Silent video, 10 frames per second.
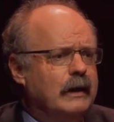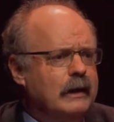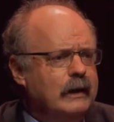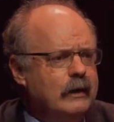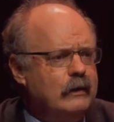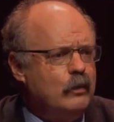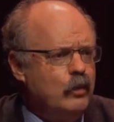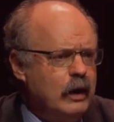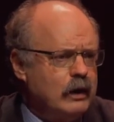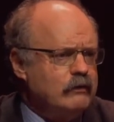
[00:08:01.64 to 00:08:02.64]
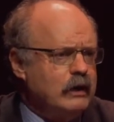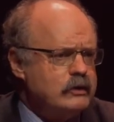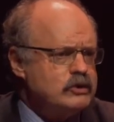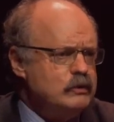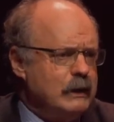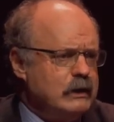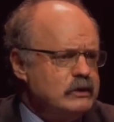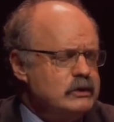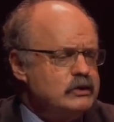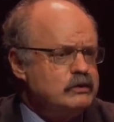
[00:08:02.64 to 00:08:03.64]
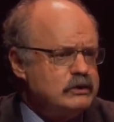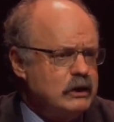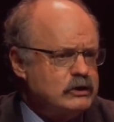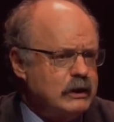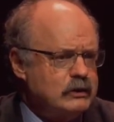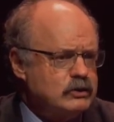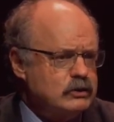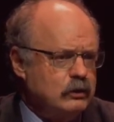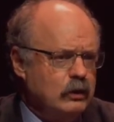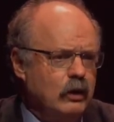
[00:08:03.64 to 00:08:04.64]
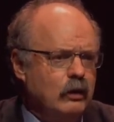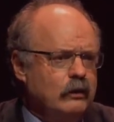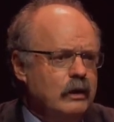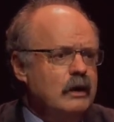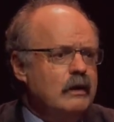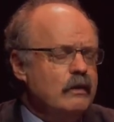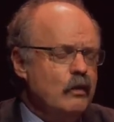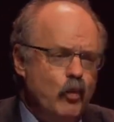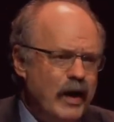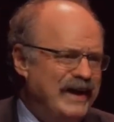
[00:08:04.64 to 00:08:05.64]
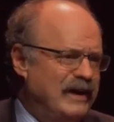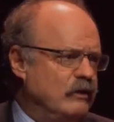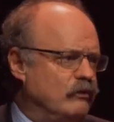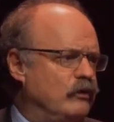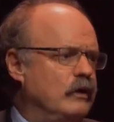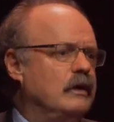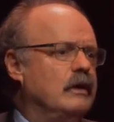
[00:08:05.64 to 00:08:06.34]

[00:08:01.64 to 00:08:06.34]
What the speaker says: the work of the Arts and Humanities Research Council on the Wave,